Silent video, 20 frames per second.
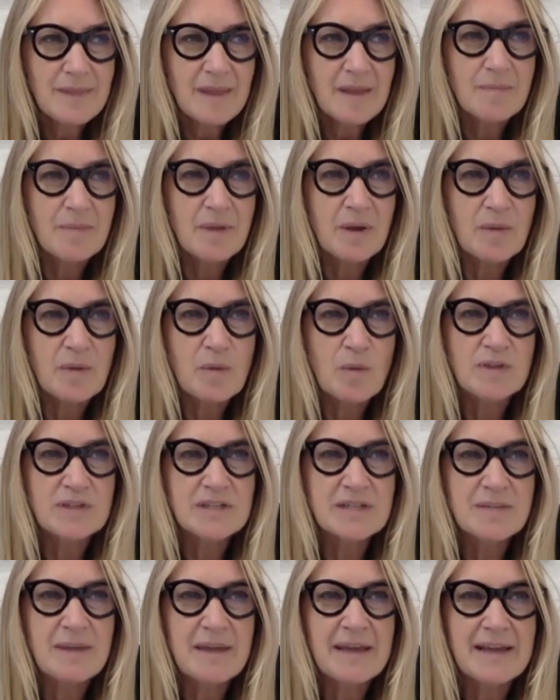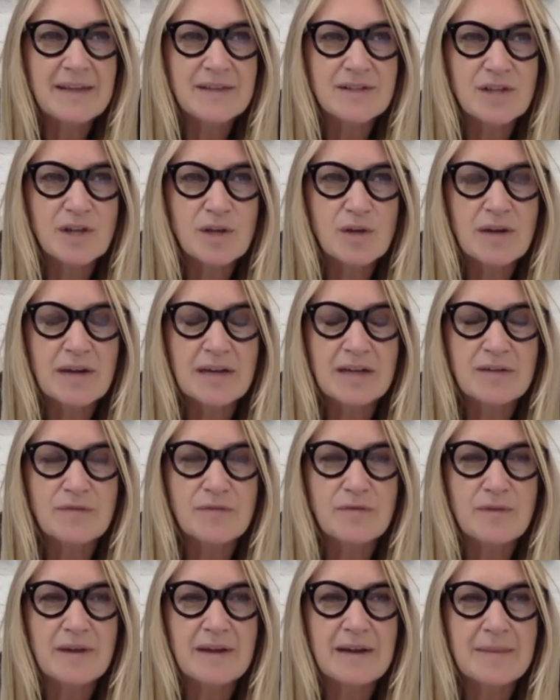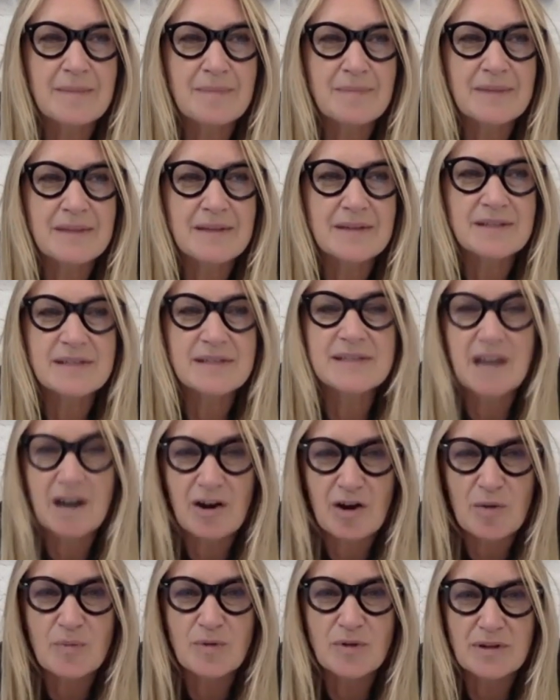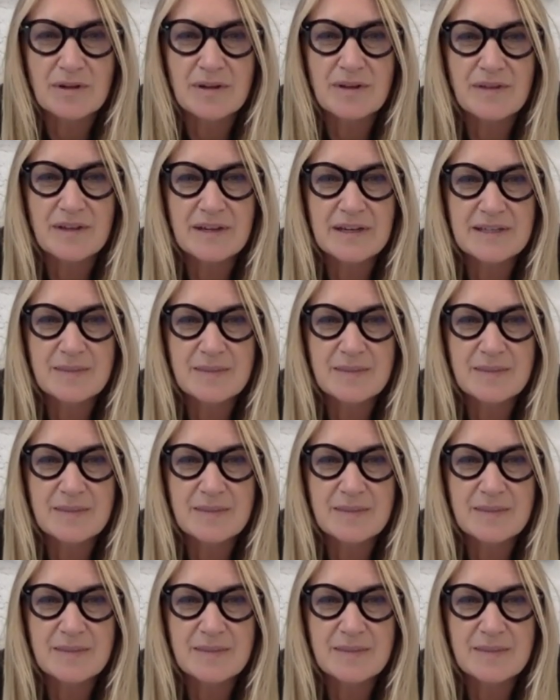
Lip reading: But we wanted to make it so kind of desirable that